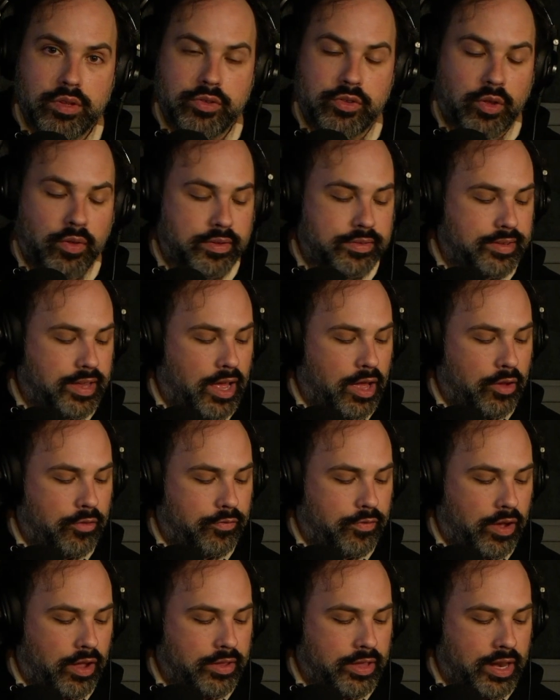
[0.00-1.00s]
So let's say I
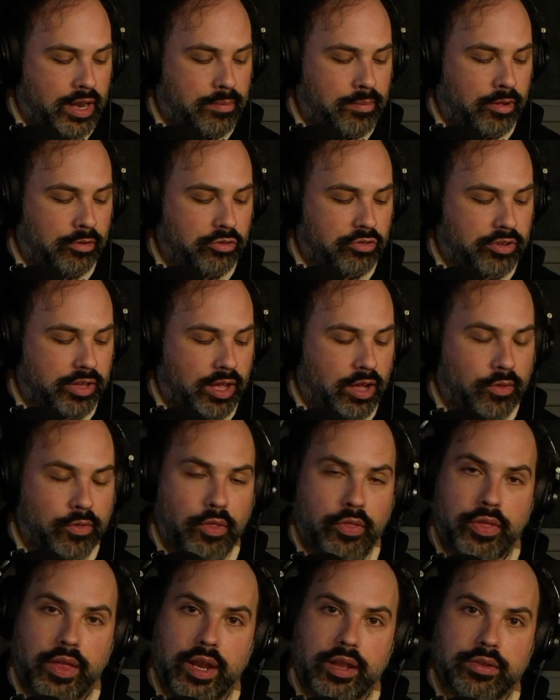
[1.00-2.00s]
find an A major scale on
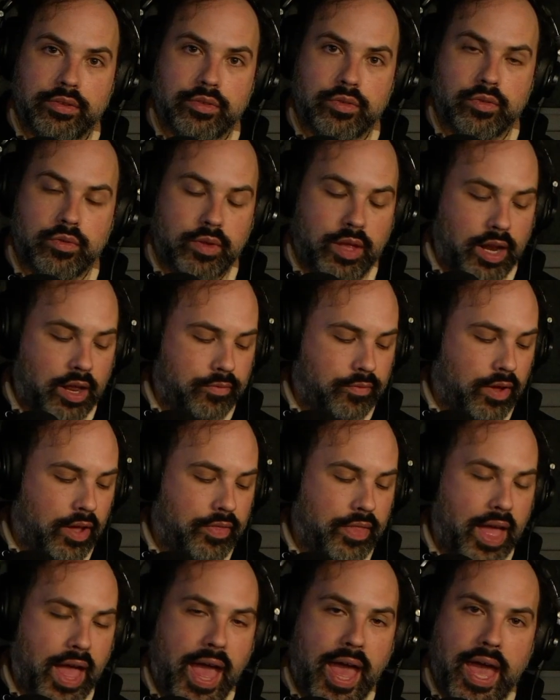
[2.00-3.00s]
the thinnest, and I
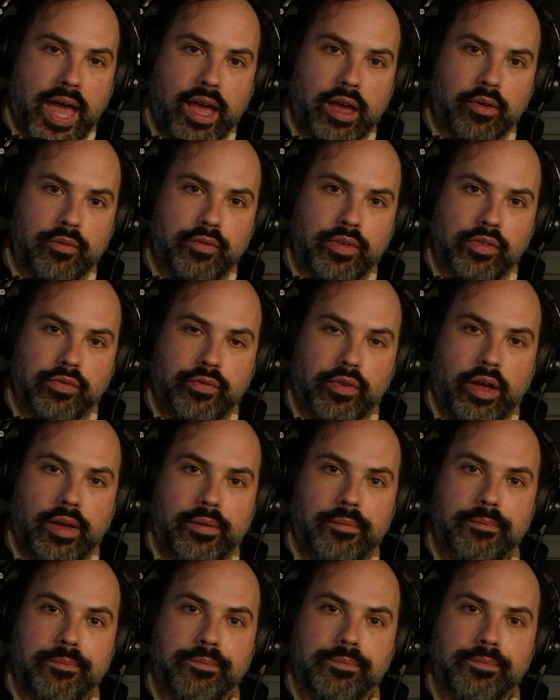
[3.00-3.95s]
find the A on 5th fret.